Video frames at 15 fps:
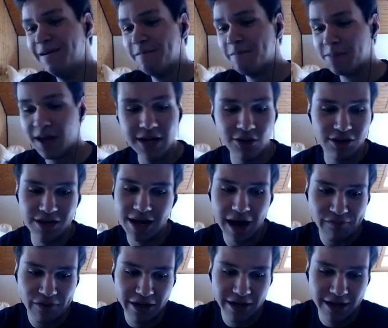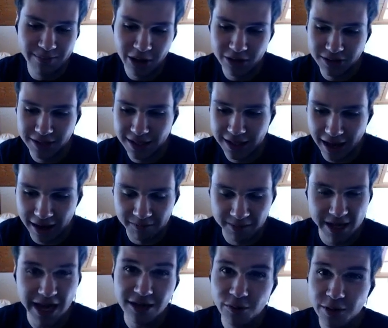I know nothing about the game.
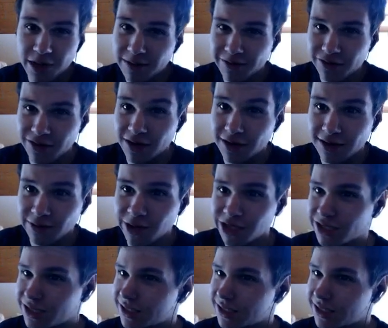Can you win with Zergling Rush?